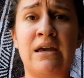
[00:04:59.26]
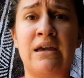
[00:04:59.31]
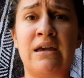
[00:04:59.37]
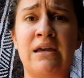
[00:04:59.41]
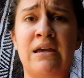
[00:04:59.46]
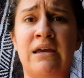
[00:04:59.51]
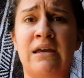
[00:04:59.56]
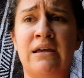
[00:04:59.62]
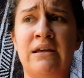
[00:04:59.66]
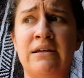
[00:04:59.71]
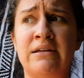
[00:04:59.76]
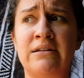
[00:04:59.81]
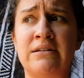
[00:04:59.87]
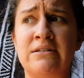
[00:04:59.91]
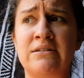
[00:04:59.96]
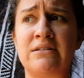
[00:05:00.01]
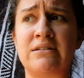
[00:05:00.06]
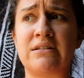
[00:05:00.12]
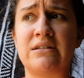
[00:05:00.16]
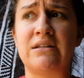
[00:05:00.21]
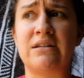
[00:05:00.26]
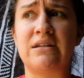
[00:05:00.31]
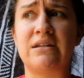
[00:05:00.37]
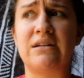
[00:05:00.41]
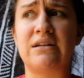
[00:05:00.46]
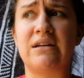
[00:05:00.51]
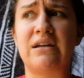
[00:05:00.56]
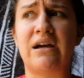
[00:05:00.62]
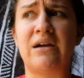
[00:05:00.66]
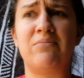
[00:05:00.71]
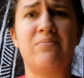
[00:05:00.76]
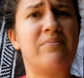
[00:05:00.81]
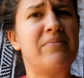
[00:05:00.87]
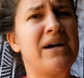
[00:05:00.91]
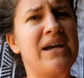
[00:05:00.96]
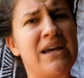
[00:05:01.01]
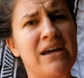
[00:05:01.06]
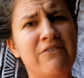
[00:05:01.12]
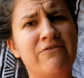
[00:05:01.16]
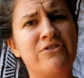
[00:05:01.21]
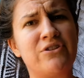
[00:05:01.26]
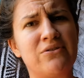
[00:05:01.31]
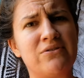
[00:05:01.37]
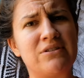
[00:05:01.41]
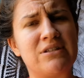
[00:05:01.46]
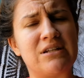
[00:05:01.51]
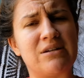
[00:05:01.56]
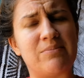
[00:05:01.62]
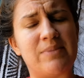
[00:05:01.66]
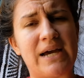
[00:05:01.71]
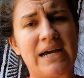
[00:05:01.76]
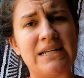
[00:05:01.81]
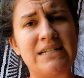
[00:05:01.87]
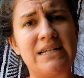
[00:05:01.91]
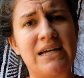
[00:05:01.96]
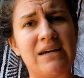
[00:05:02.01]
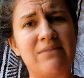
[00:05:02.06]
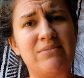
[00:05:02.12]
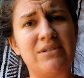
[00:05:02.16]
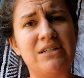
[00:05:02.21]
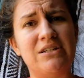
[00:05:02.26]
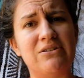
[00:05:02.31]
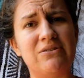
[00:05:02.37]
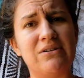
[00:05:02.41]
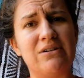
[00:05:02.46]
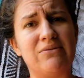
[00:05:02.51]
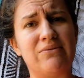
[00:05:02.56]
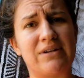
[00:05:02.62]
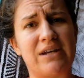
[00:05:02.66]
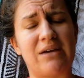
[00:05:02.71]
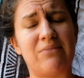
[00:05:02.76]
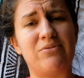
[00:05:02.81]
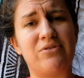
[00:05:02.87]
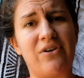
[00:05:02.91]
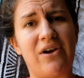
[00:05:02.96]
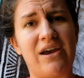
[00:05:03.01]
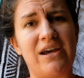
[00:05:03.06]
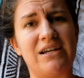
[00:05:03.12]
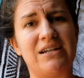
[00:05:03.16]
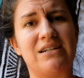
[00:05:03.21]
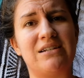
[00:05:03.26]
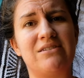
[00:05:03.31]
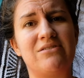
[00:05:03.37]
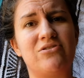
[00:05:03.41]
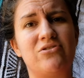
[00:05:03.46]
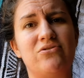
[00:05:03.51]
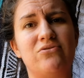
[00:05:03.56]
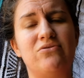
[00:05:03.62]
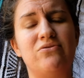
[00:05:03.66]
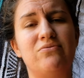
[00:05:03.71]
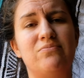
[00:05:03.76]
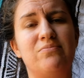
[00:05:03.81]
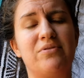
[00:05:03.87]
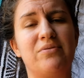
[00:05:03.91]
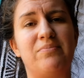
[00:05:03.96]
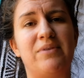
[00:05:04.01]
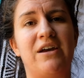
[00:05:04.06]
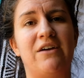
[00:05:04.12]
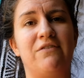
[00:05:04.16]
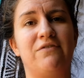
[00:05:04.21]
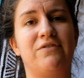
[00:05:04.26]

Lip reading: and I might have chosen a bad time to do it when I'm trying to prepare